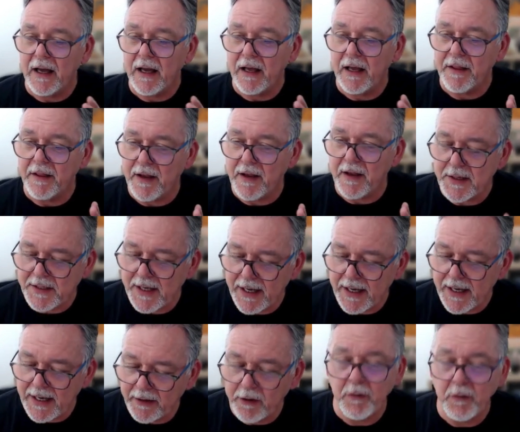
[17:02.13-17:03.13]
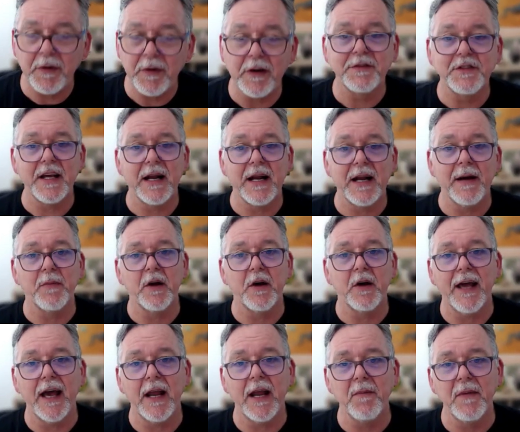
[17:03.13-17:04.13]
There is a little bit of setup by
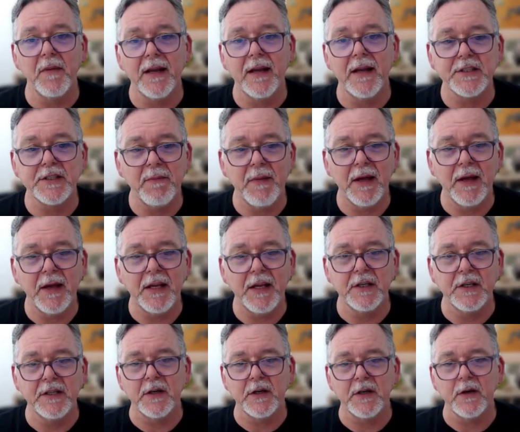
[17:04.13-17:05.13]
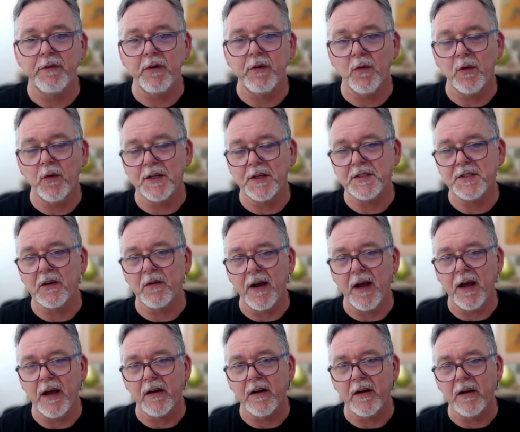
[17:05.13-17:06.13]
the admin, as I mentioned, so if you want to stick
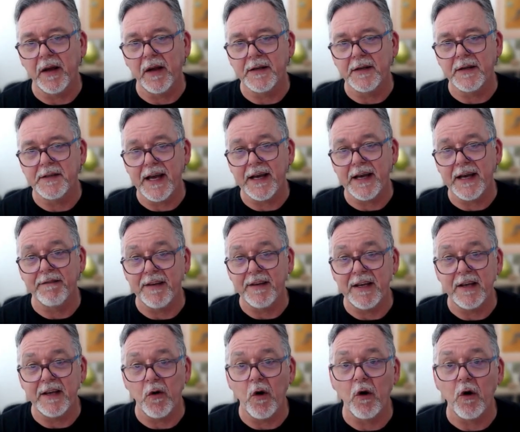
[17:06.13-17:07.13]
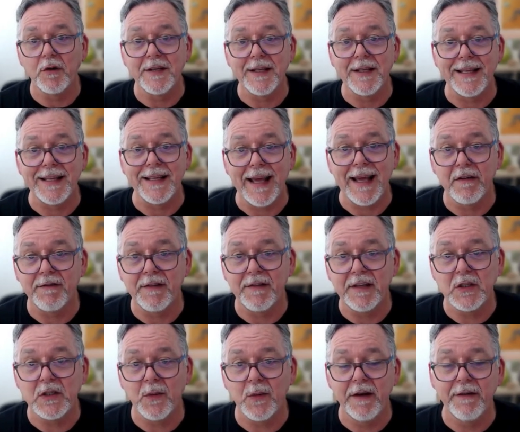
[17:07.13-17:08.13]
around, I'm going to tack a video onto the end of
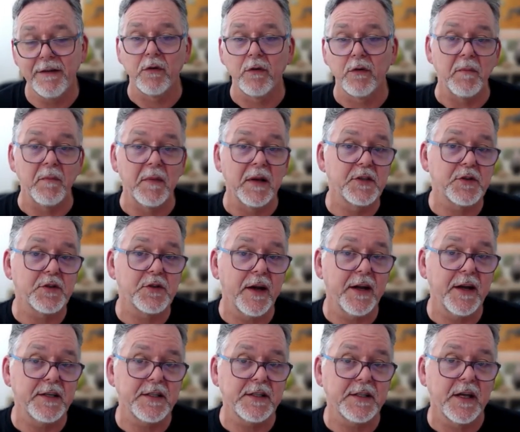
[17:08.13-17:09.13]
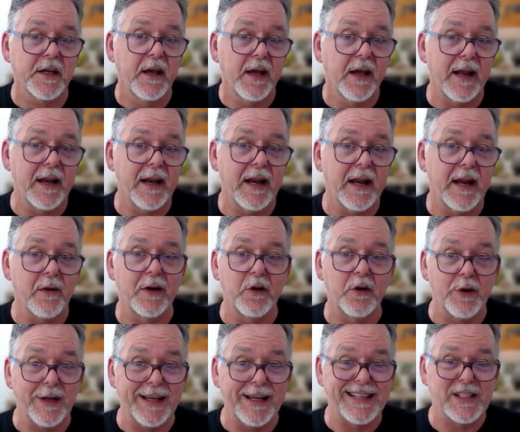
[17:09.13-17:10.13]
this one for administrators and anyone who
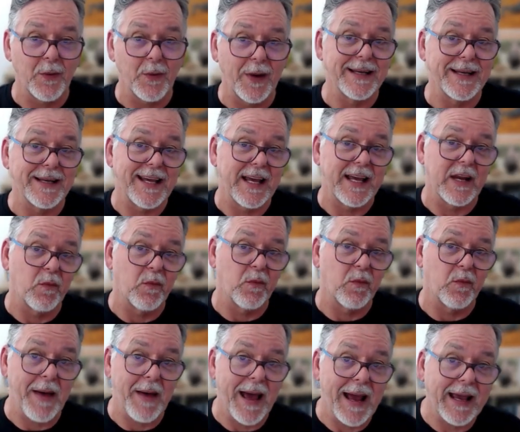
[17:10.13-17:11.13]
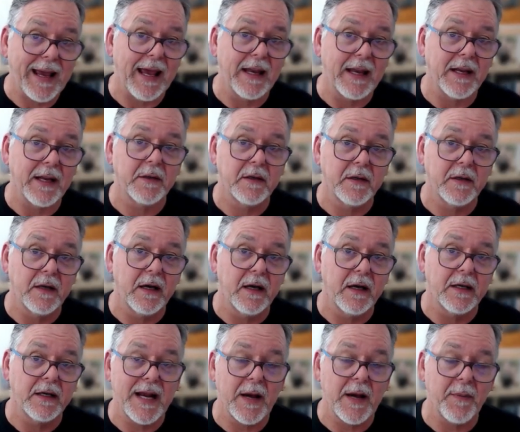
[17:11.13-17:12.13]
needs to understand what the back-end
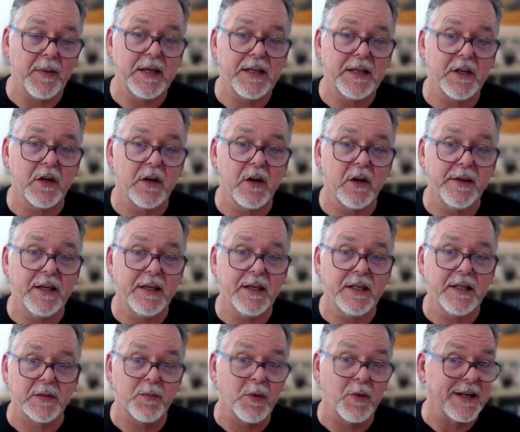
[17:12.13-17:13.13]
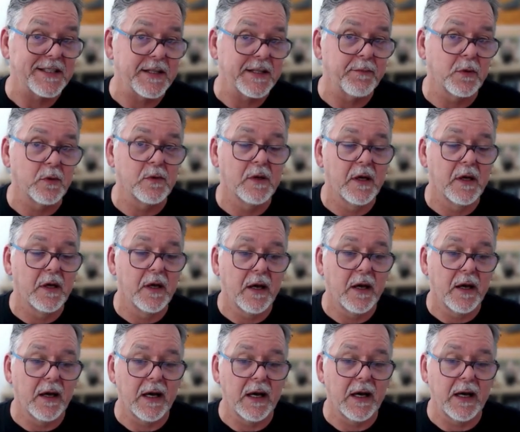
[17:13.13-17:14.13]
setup is on this. It's pretty simple,
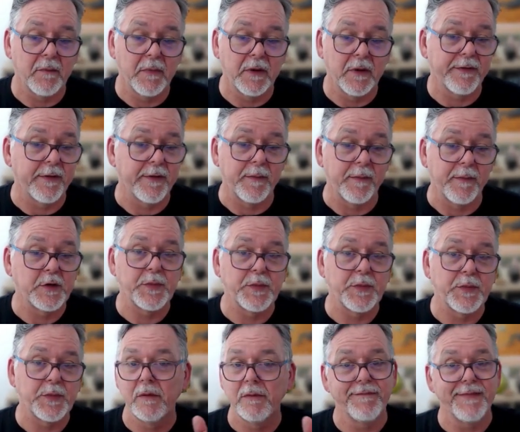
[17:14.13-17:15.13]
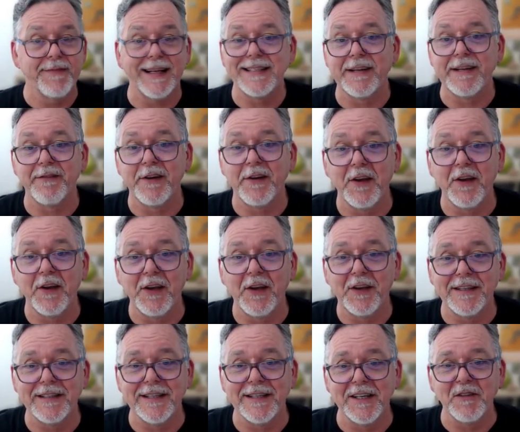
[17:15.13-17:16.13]
but for most people, that's everything you
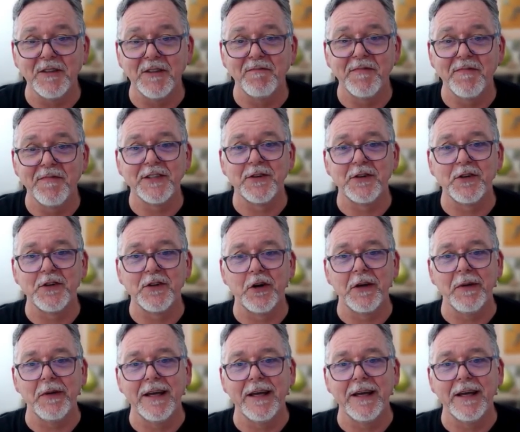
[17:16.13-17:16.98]
need to know. Thanks for joining me.